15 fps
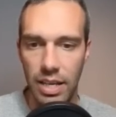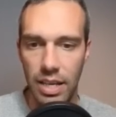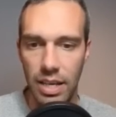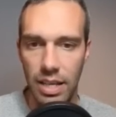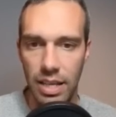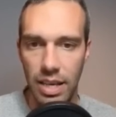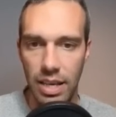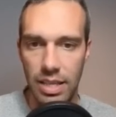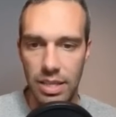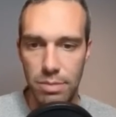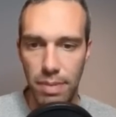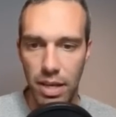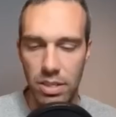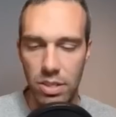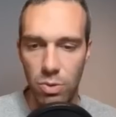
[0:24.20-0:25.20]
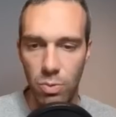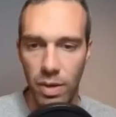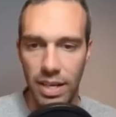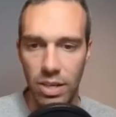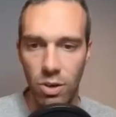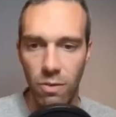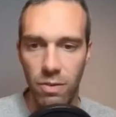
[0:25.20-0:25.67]
in these battles is what I'm
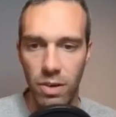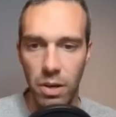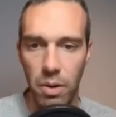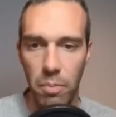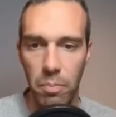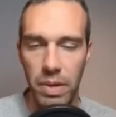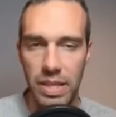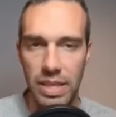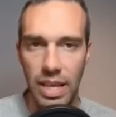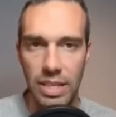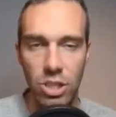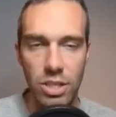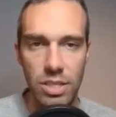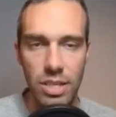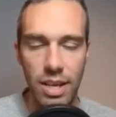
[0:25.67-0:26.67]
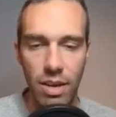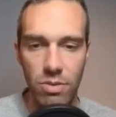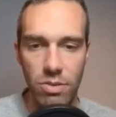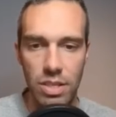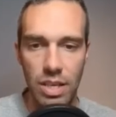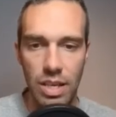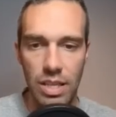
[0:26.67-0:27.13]
going to go over. But they just
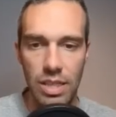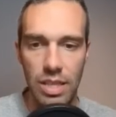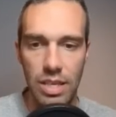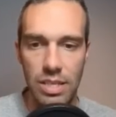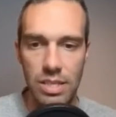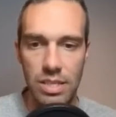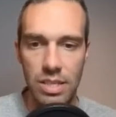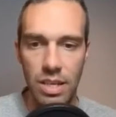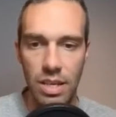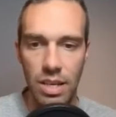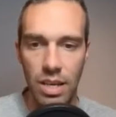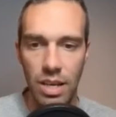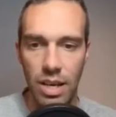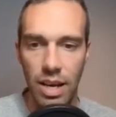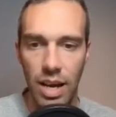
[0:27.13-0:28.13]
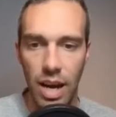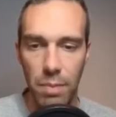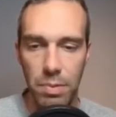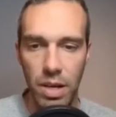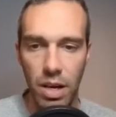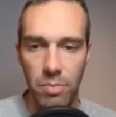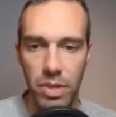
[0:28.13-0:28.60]
announced in this
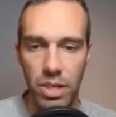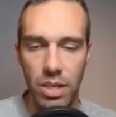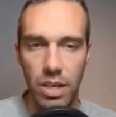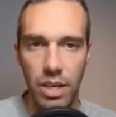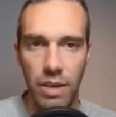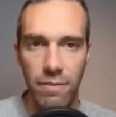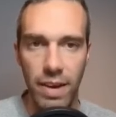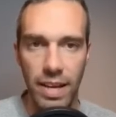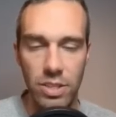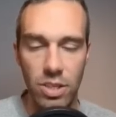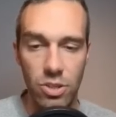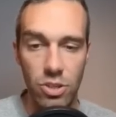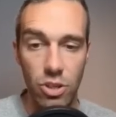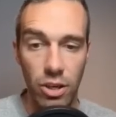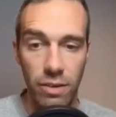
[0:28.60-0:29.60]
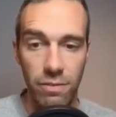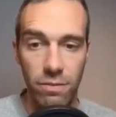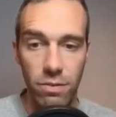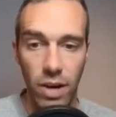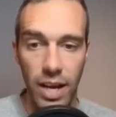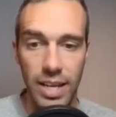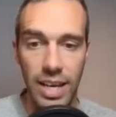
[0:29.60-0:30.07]
upcoming event starting
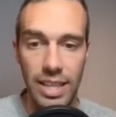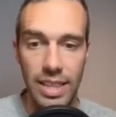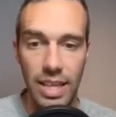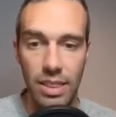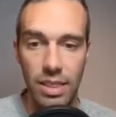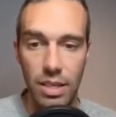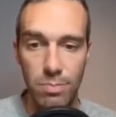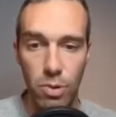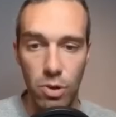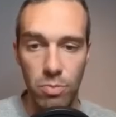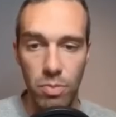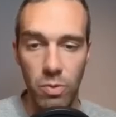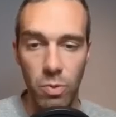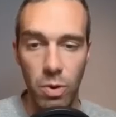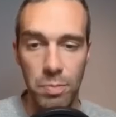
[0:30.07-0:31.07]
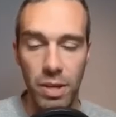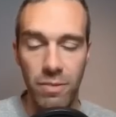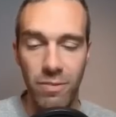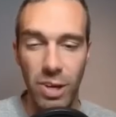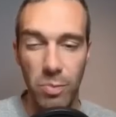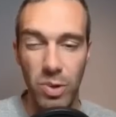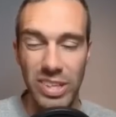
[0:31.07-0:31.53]
Friday that this Pokemon will be
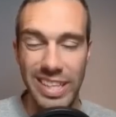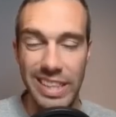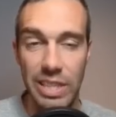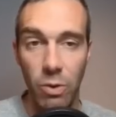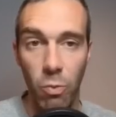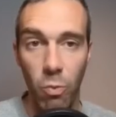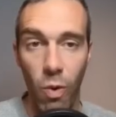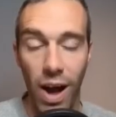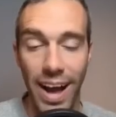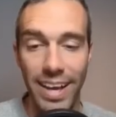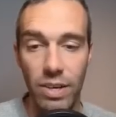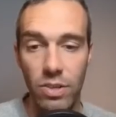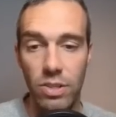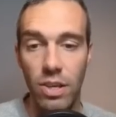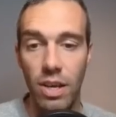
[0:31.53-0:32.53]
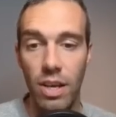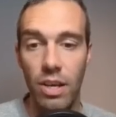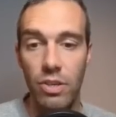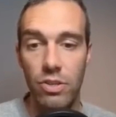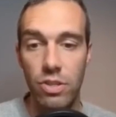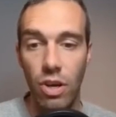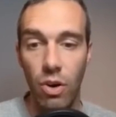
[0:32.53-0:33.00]
available in the wild.
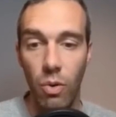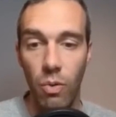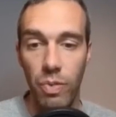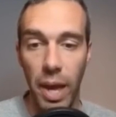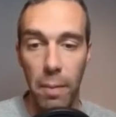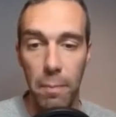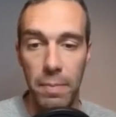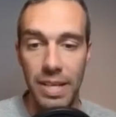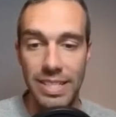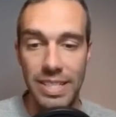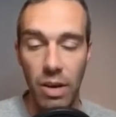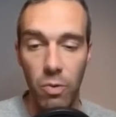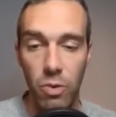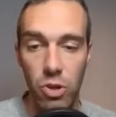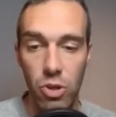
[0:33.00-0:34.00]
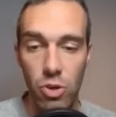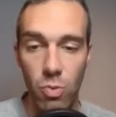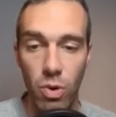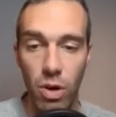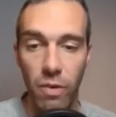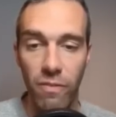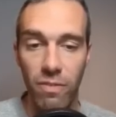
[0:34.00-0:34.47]
So that means that you
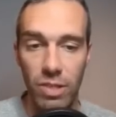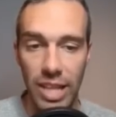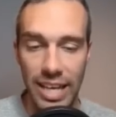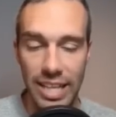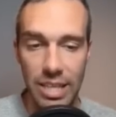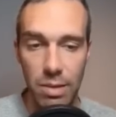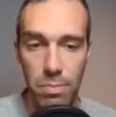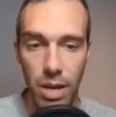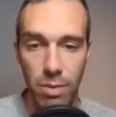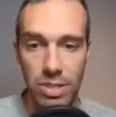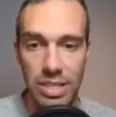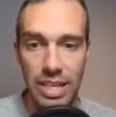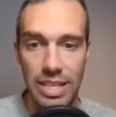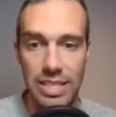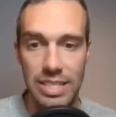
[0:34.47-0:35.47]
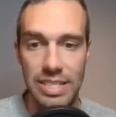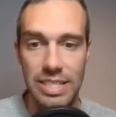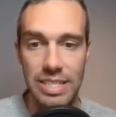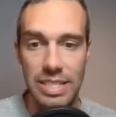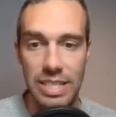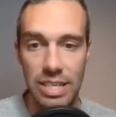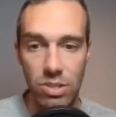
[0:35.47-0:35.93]
will likely be able to get
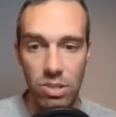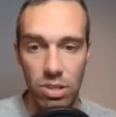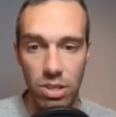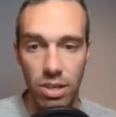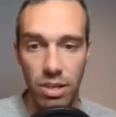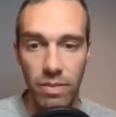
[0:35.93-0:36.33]
Sneasler